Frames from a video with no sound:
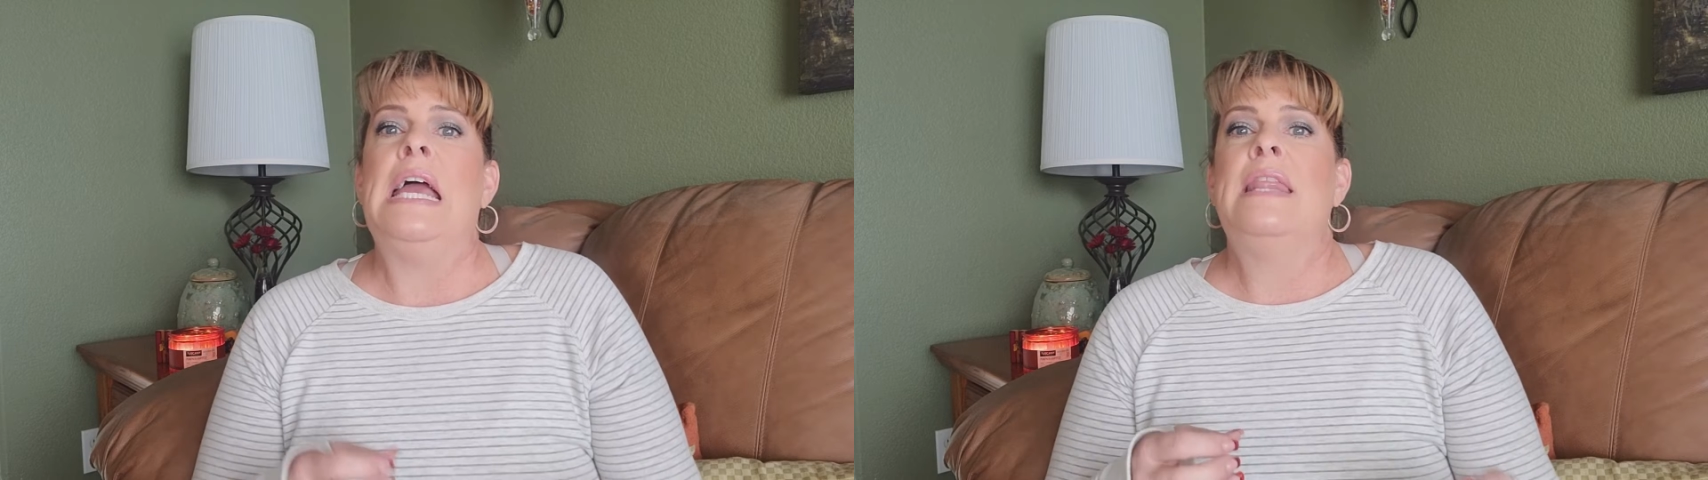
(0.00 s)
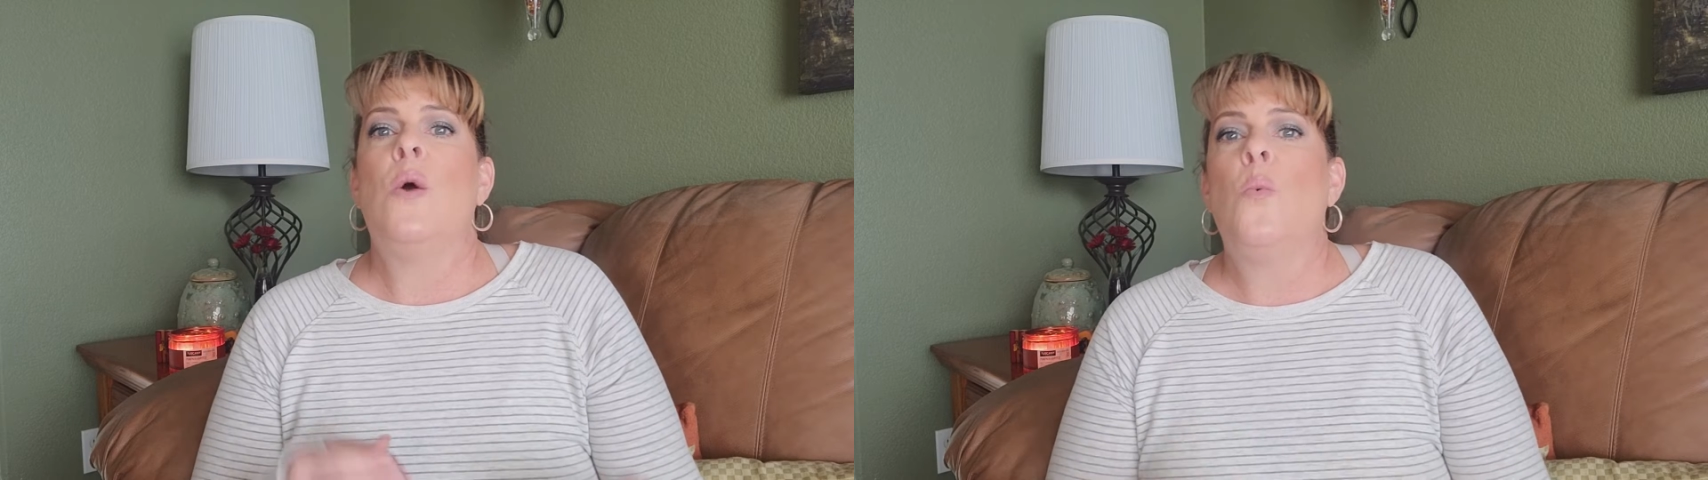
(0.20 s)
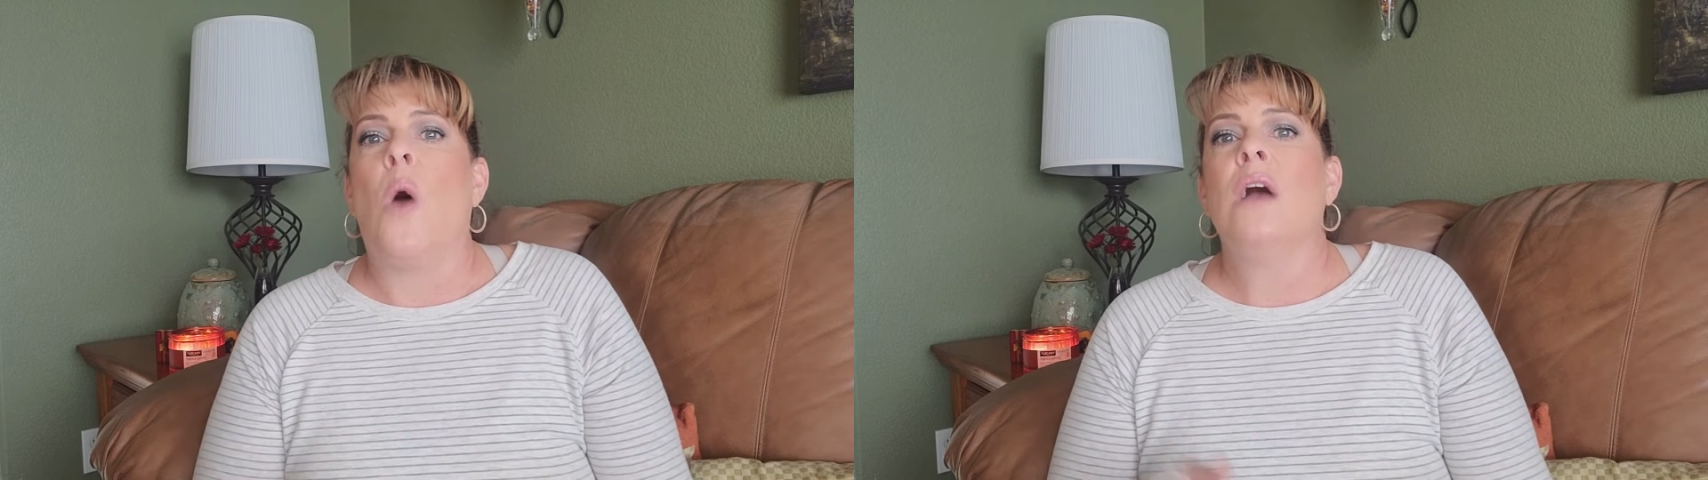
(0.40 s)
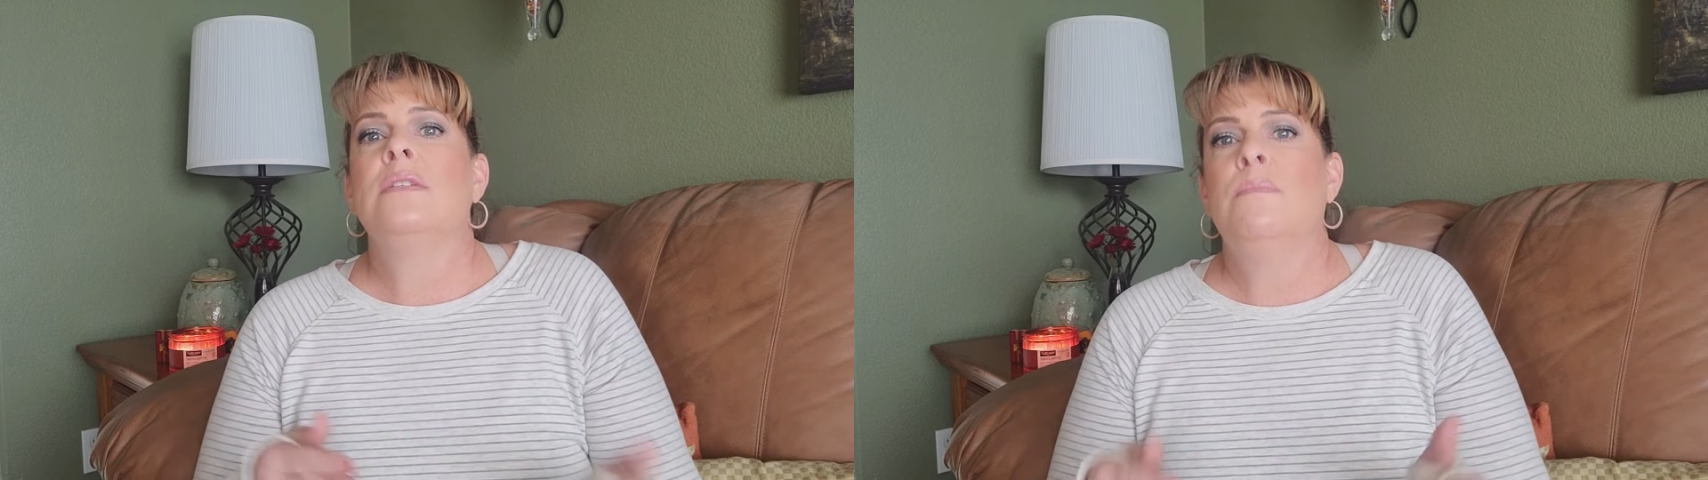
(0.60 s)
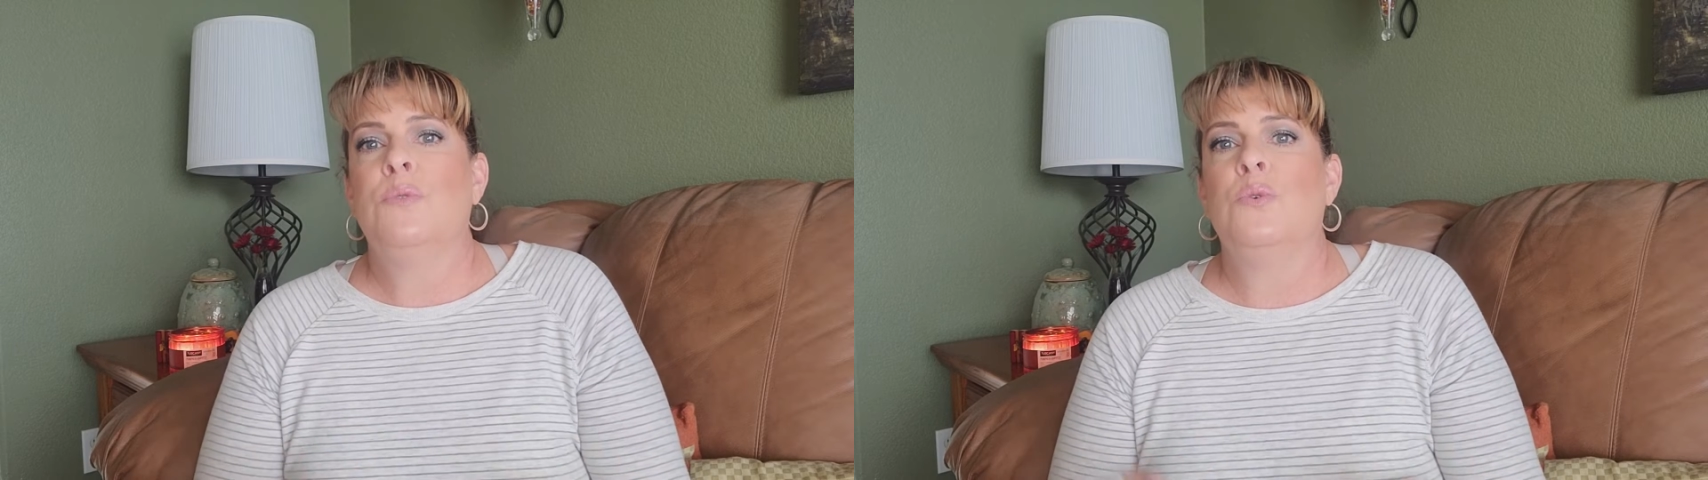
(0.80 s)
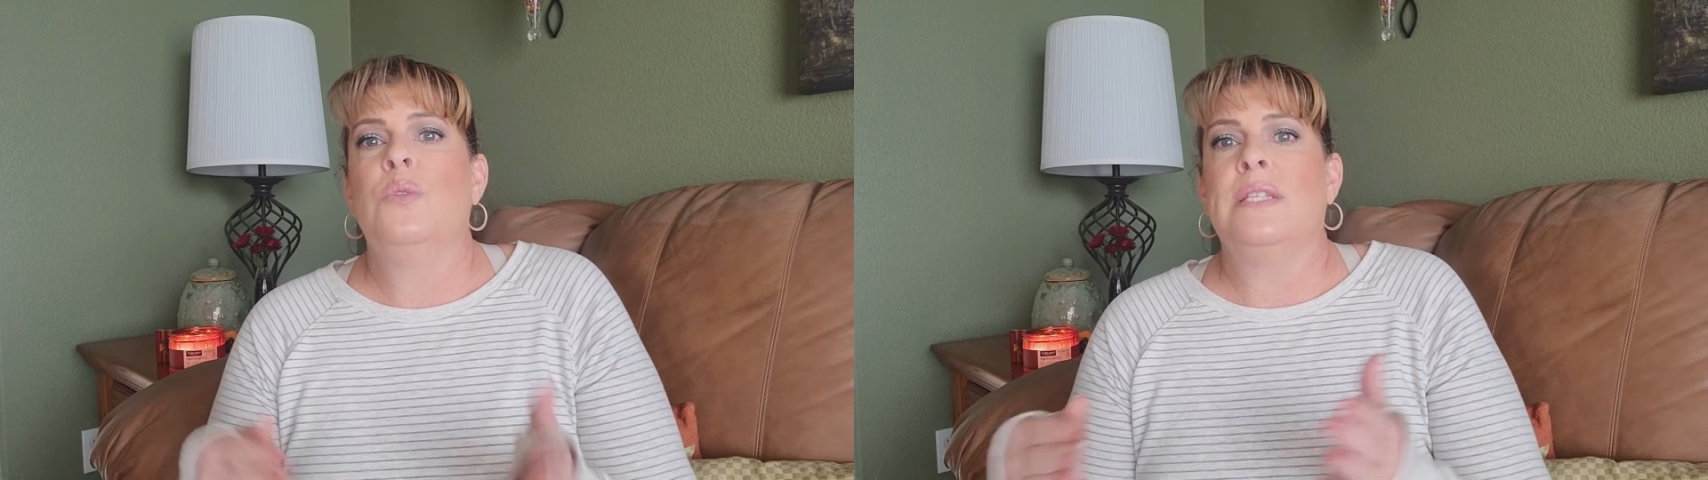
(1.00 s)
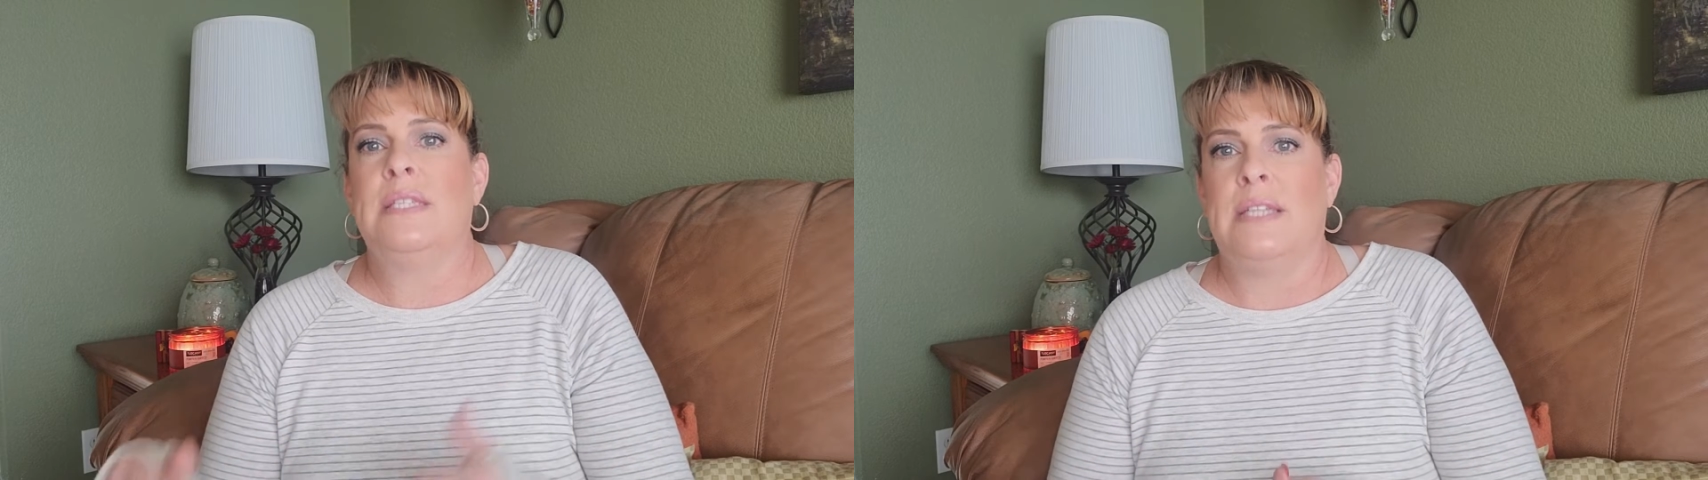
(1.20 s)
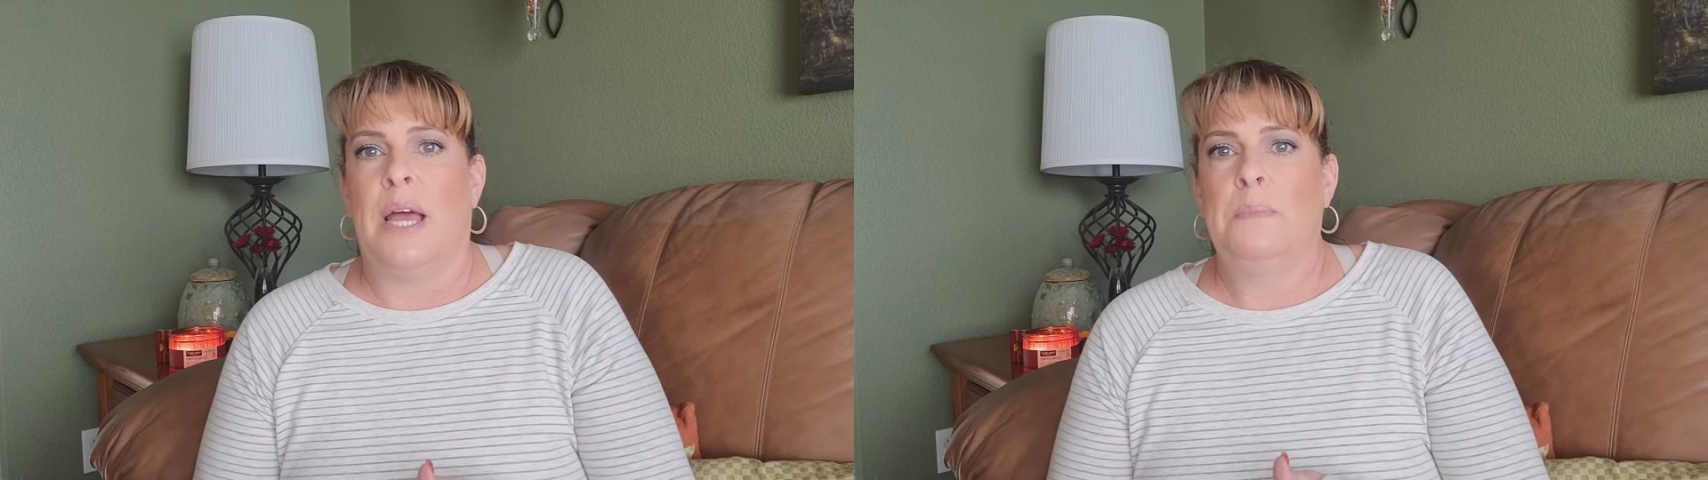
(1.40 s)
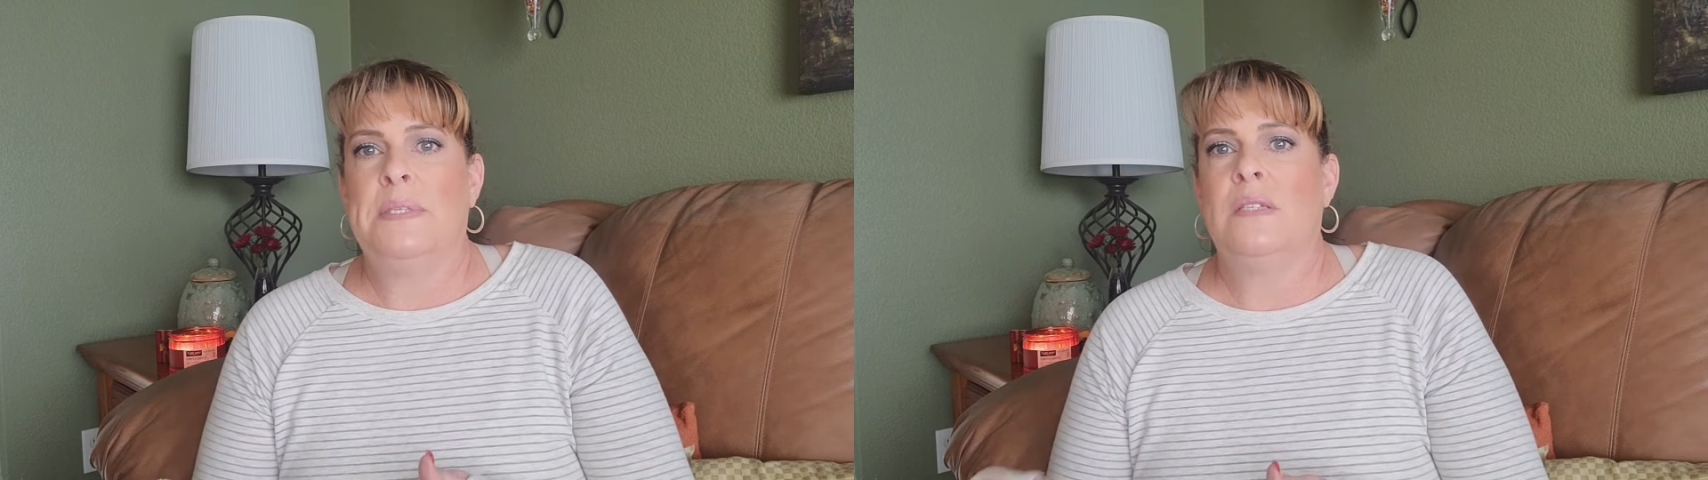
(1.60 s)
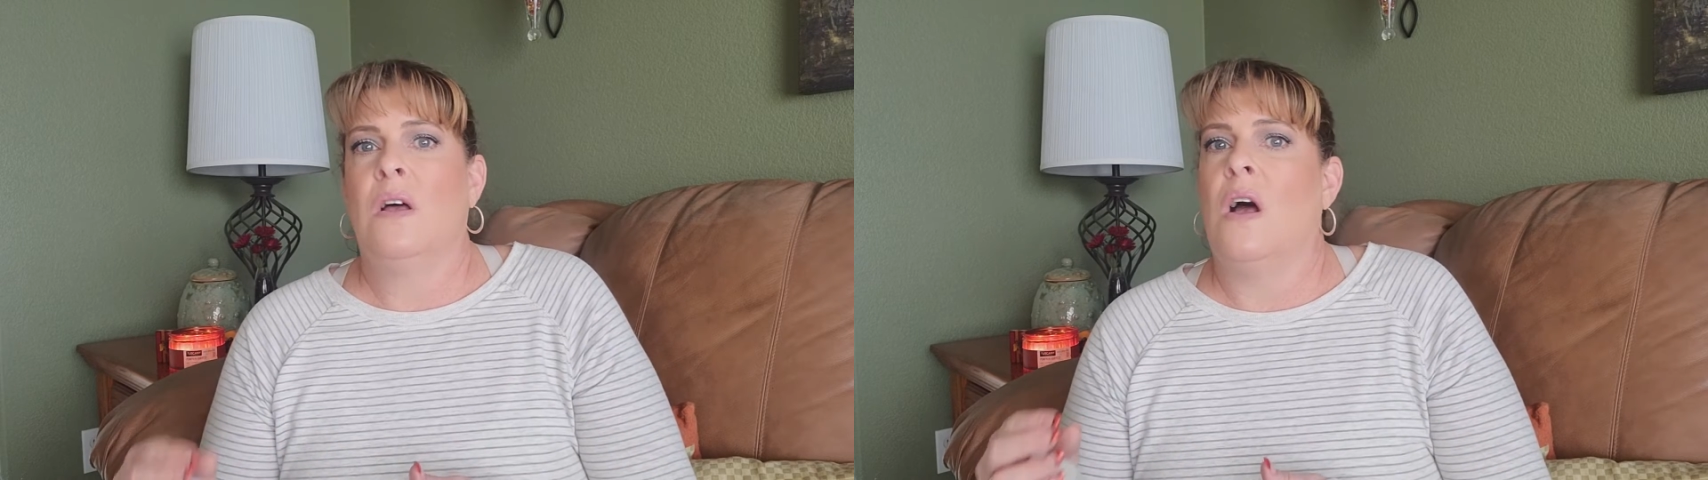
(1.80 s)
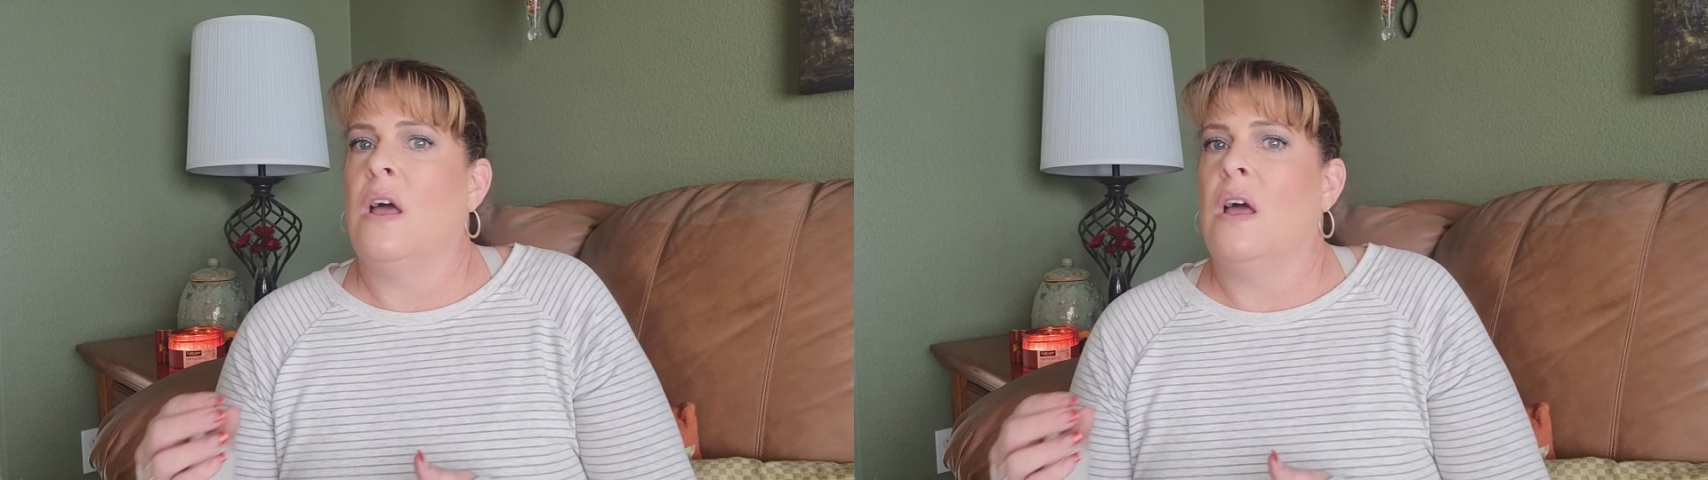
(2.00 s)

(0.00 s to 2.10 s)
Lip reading: that walks them through the steps